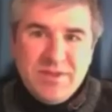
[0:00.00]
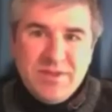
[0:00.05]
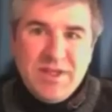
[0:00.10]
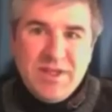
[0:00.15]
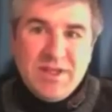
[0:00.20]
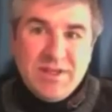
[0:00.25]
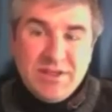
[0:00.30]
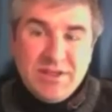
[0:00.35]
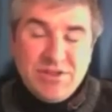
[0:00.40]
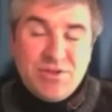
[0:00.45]

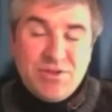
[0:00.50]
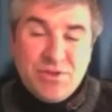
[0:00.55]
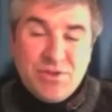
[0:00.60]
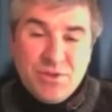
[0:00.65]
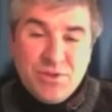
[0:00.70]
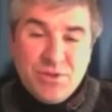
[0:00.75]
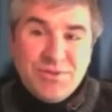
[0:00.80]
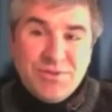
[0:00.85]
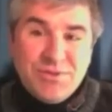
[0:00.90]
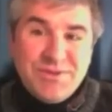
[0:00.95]
Yeah, that's
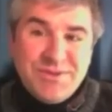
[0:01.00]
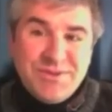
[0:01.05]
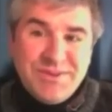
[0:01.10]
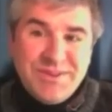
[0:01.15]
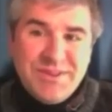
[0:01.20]
true.